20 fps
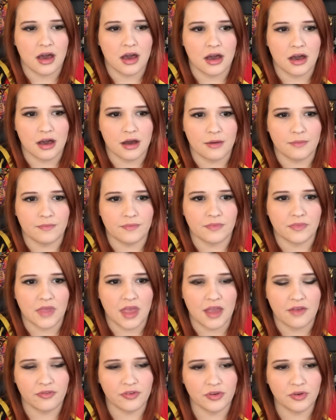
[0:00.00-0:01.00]

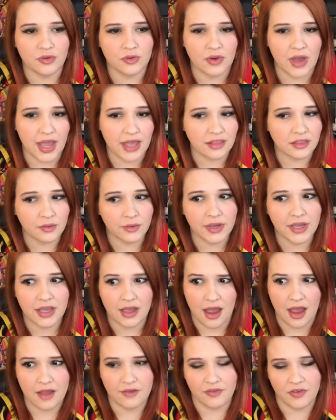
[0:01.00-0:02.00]
If you hate
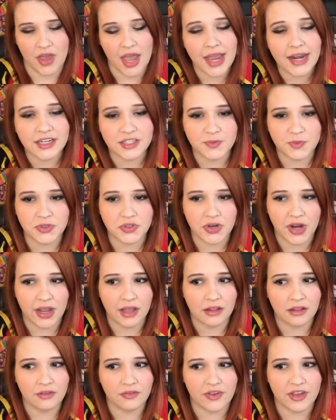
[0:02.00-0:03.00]
his
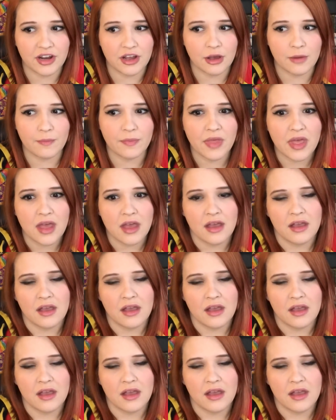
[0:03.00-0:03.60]
portrayal of Venom,